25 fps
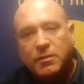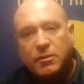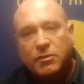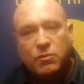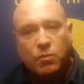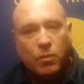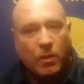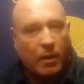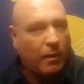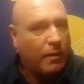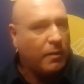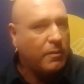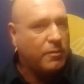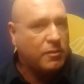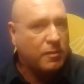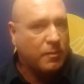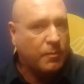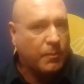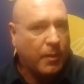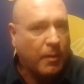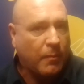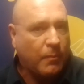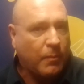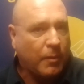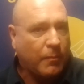as well as the
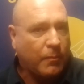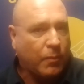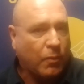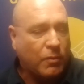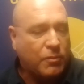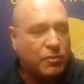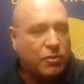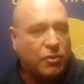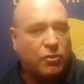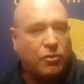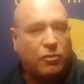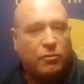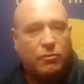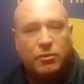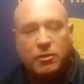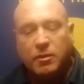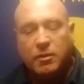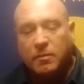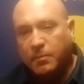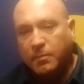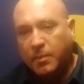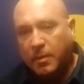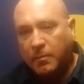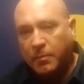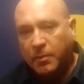Public Prosecutor
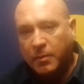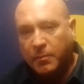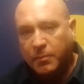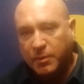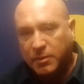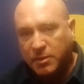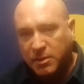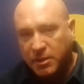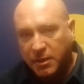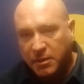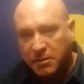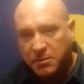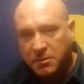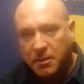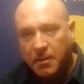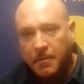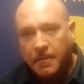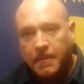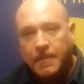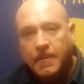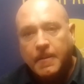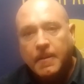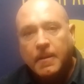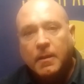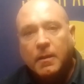and Public Protector,
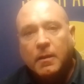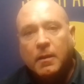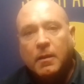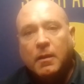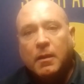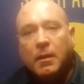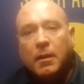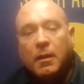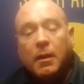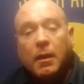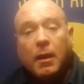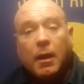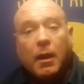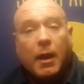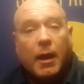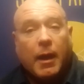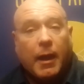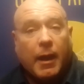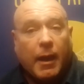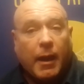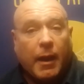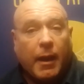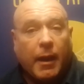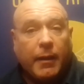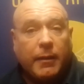
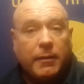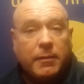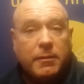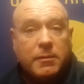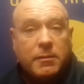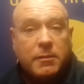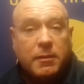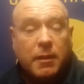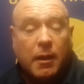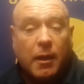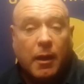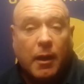and